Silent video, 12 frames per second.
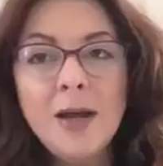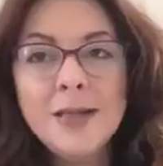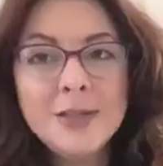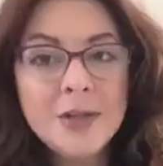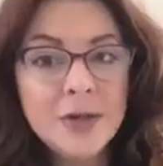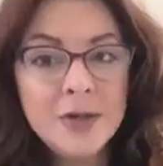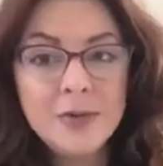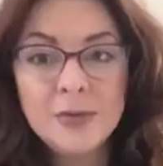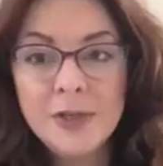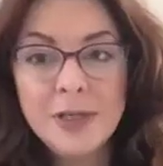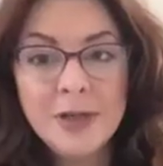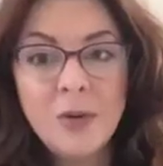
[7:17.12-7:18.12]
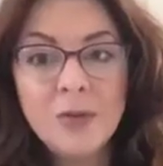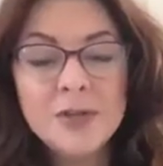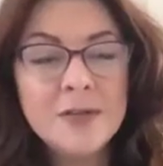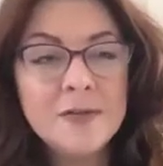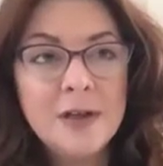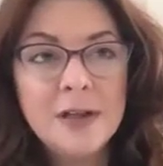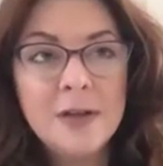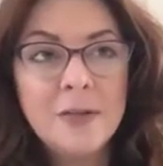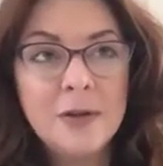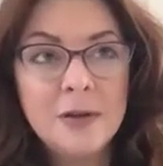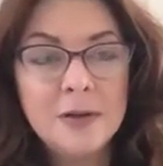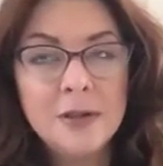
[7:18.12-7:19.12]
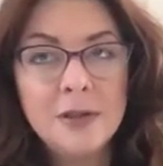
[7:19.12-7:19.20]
started reading what was available,